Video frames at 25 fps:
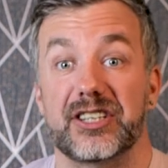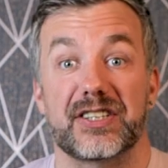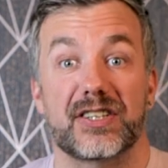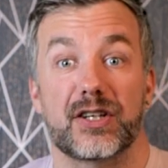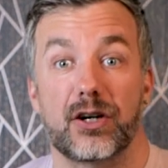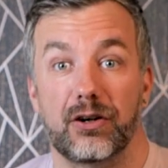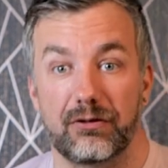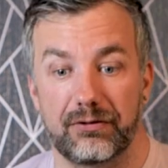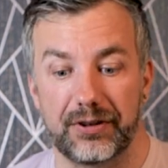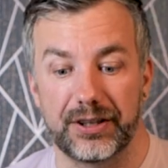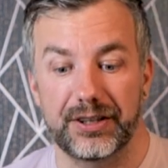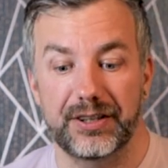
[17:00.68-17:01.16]

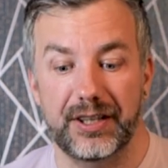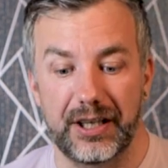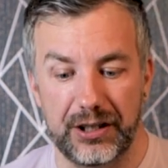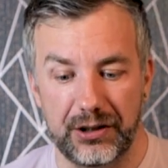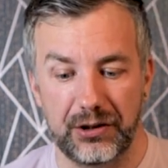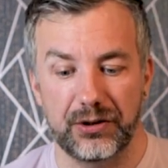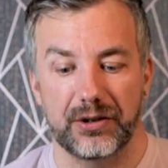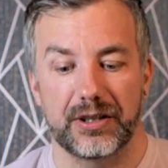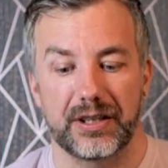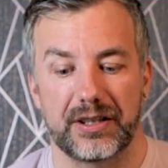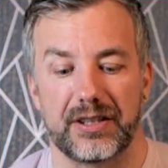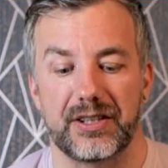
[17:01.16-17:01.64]
discovered that
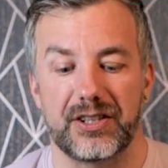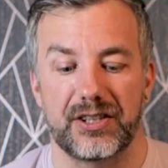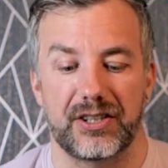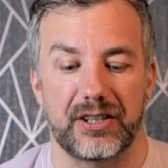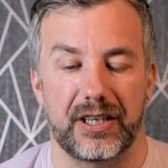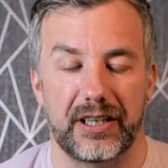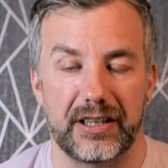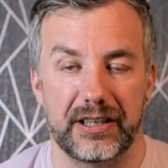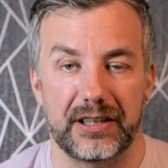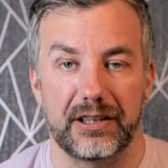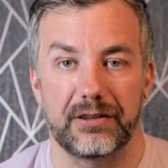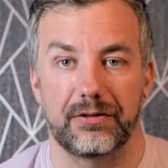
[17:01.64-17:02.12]
you can
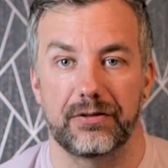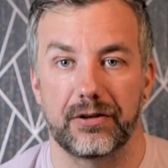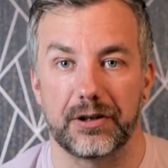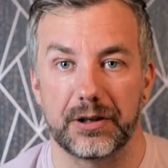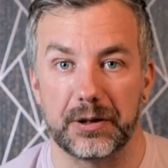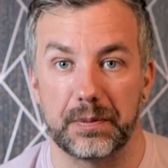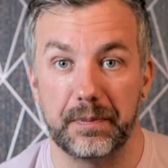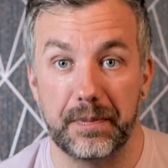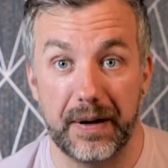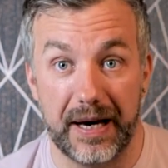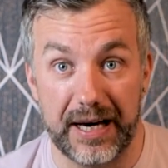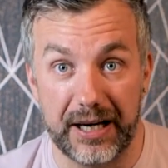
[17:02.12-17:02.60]
design
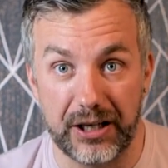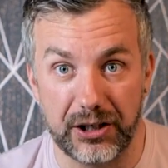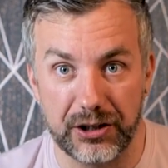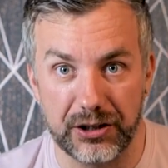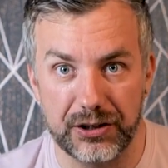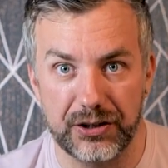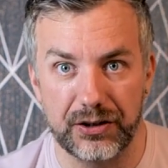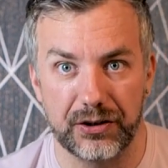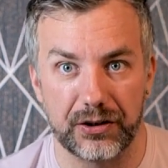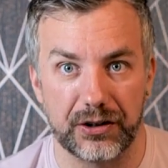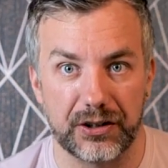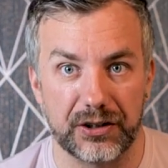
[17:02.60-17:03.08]
different
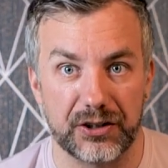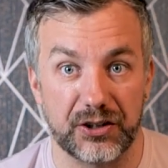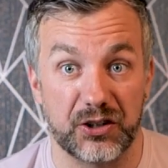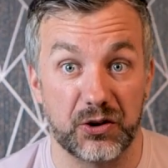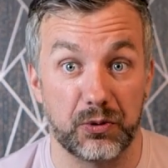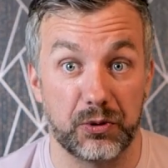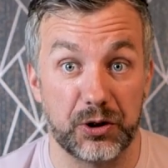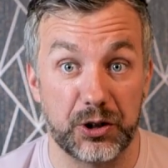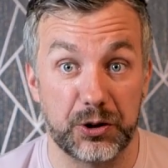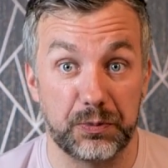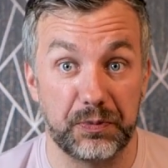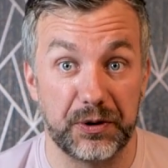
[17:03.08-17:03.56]
pages, so you can
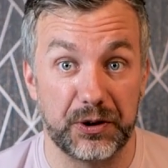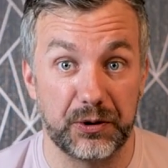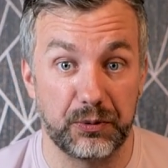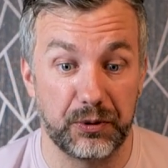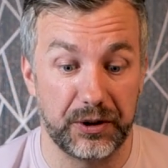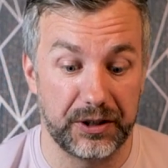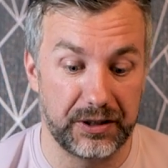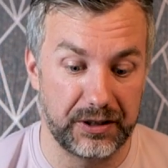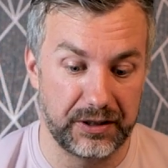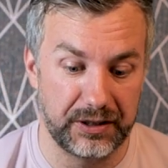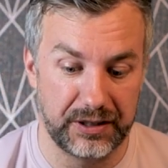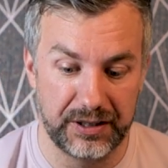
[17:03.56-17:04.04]
switch
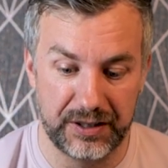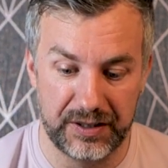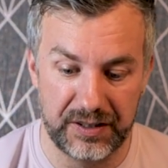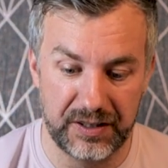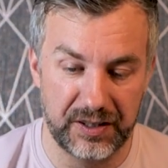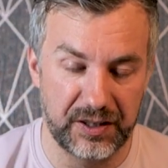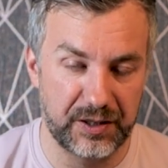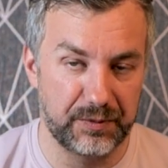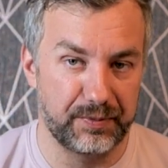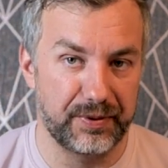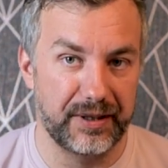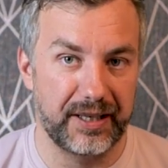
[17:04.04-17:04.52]
between this
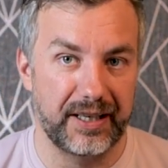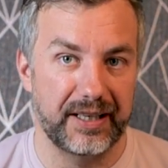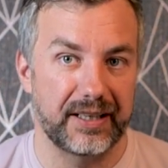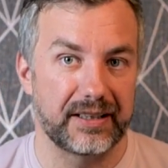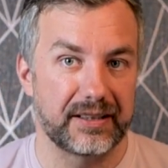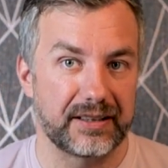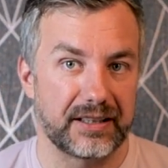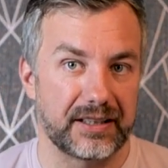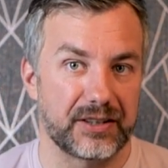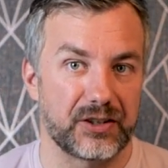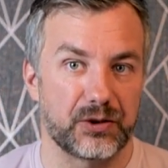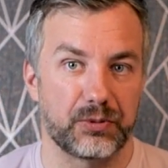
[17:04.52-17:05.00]
display
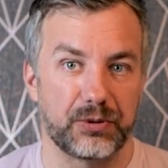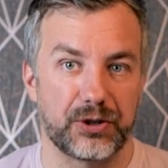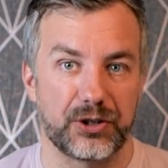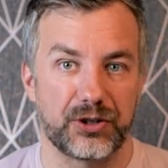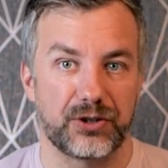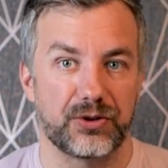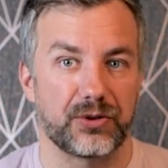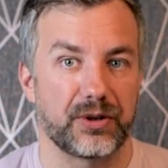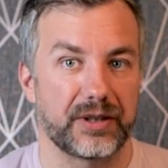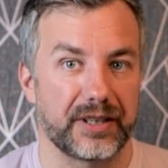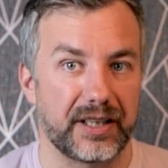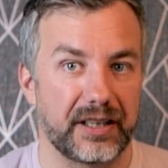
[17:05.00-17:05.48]
and then
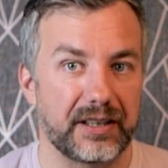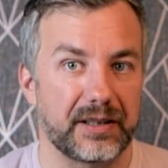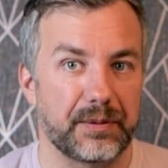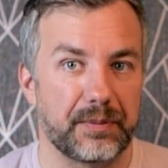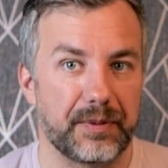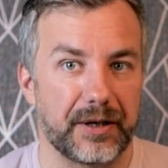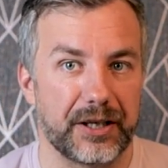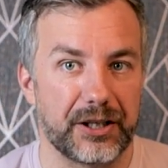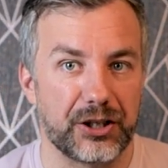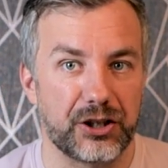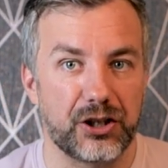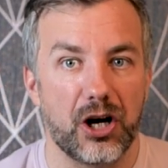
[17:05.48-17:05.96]
switch to another
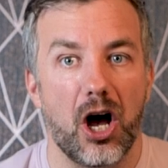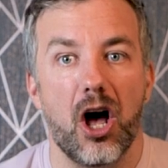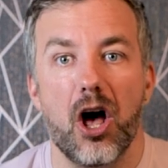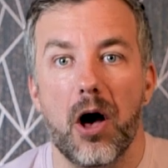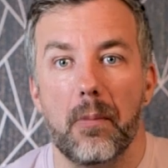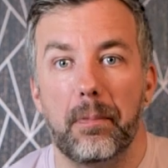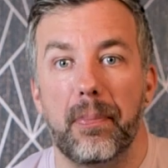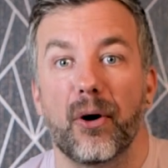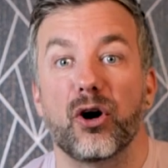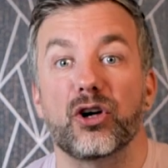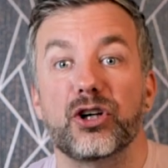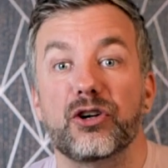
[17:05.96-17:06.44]
page.
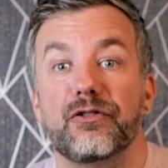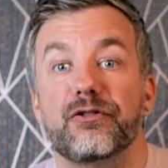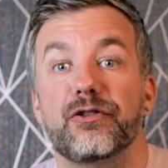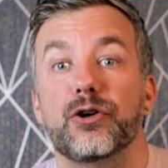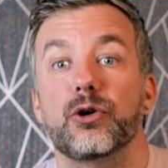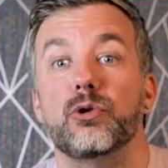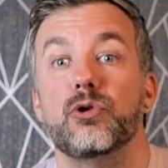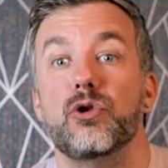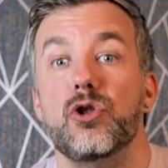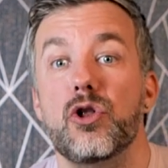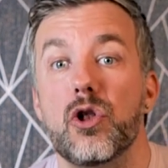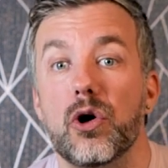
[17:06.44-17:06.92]
But if
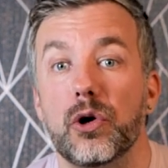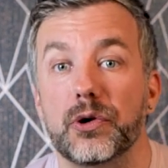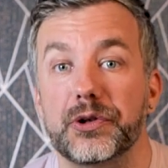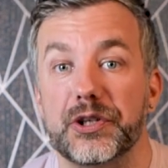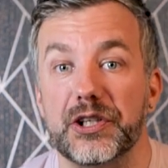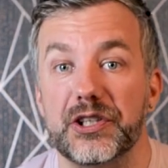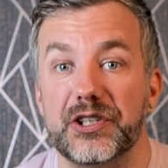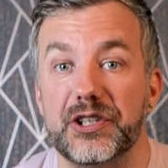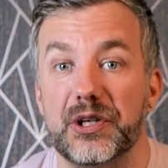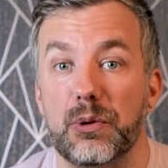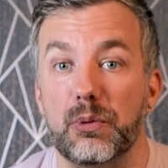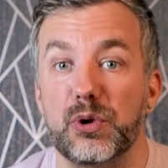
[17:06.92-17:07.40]
you
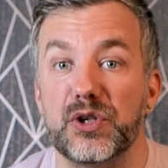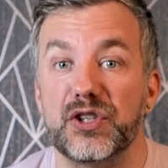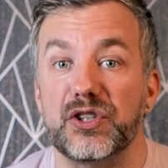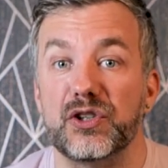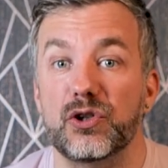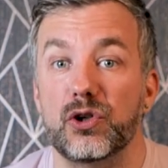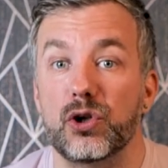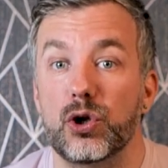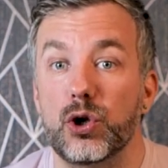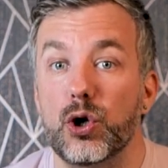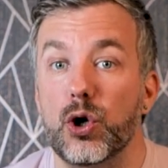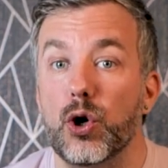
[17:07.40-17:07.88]
notice, there is
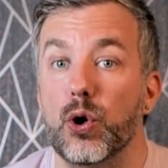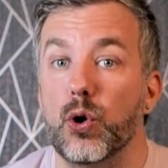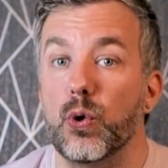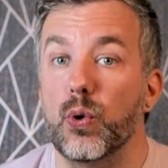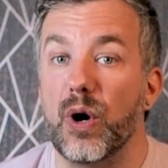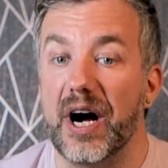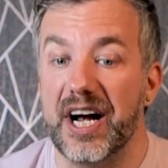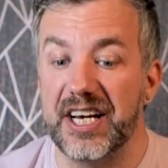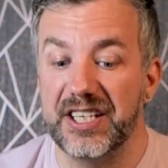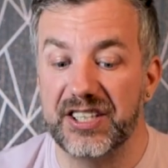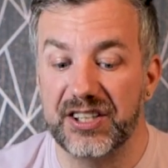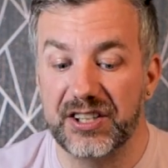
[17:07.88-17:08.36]

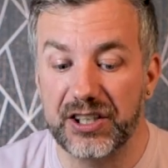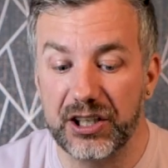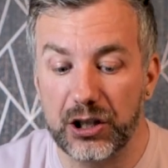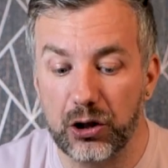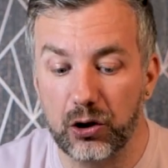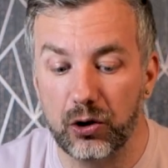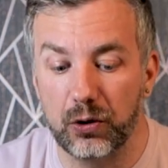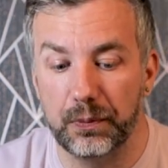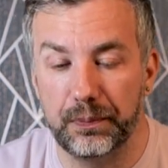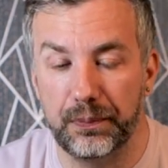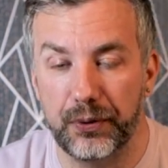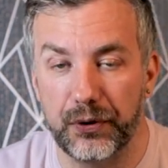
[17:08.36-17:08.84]
no a
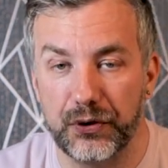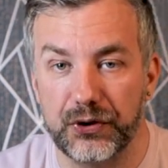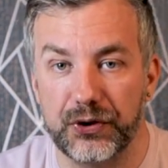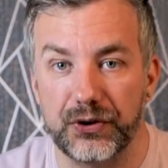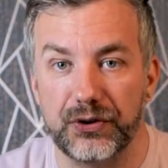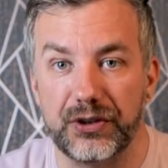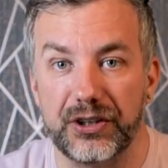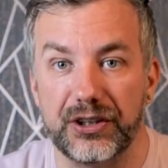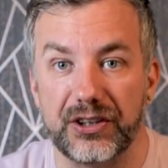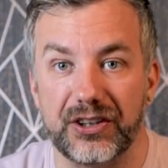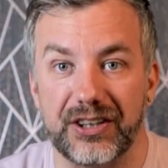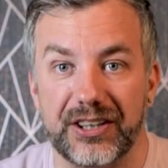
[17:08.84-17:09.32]
single
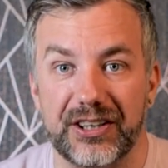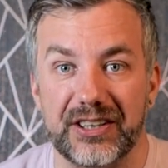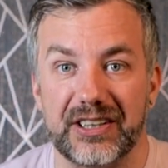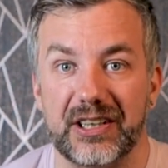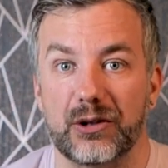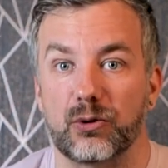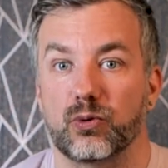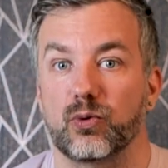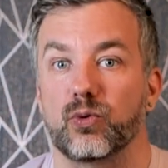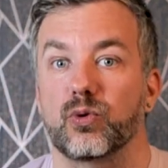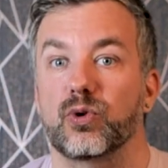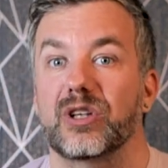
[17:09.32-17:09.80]
button in here
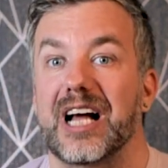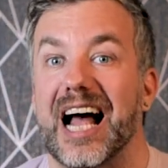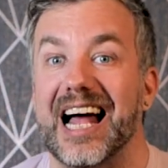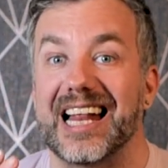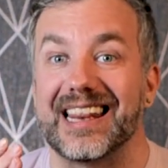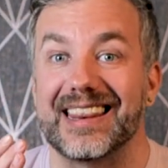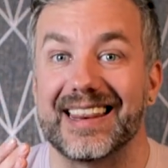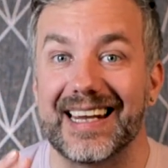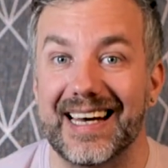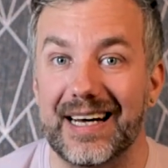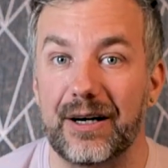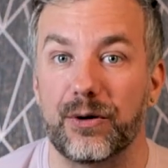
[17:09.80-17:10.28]
that would
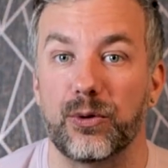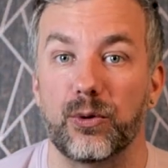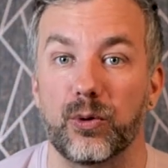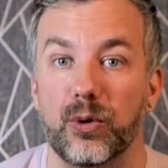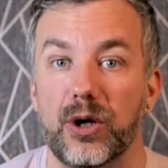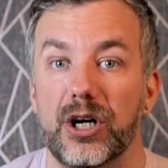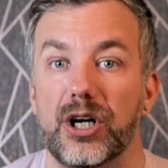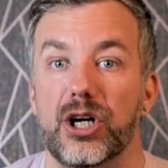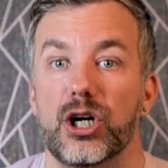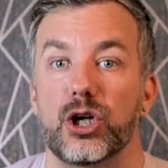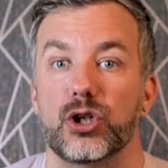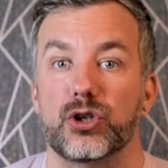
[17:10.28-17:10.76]
allow
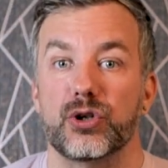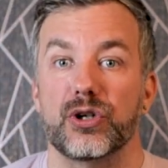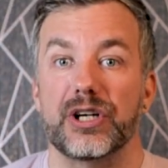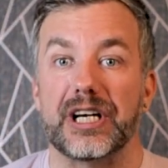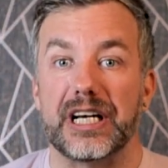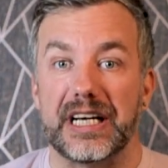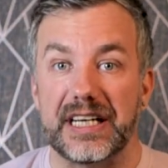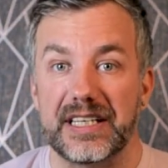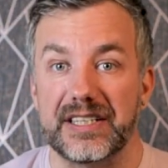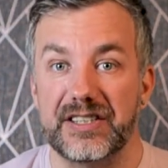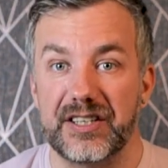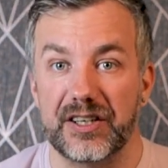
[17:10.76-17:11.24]

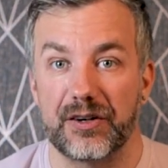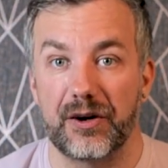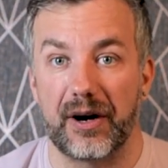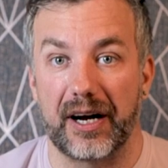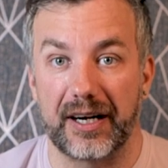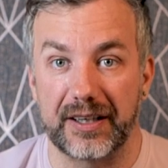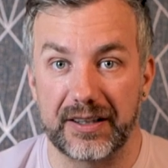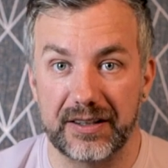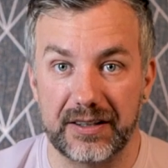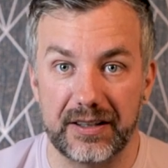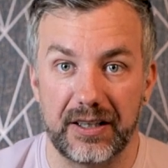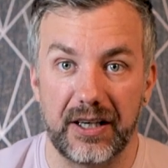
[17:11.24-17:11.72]
to
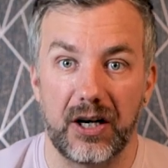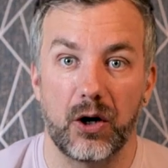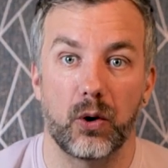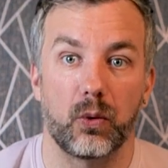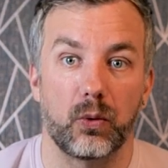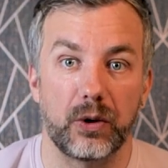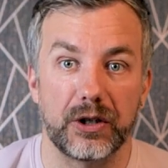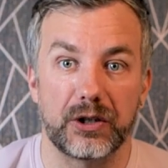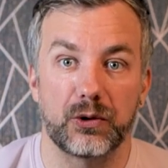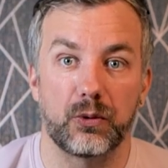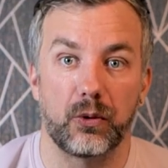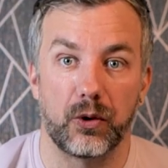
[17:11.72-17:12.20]
interact
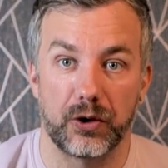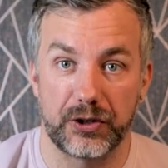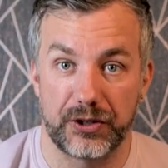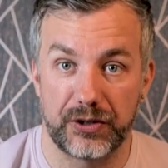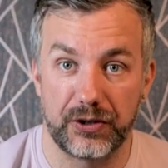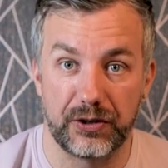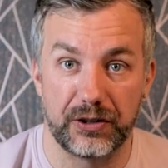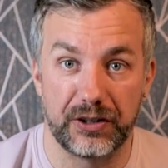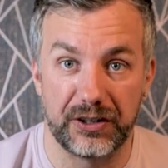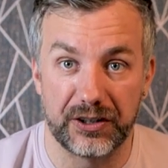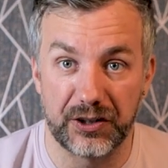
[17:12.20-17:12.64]
with what's on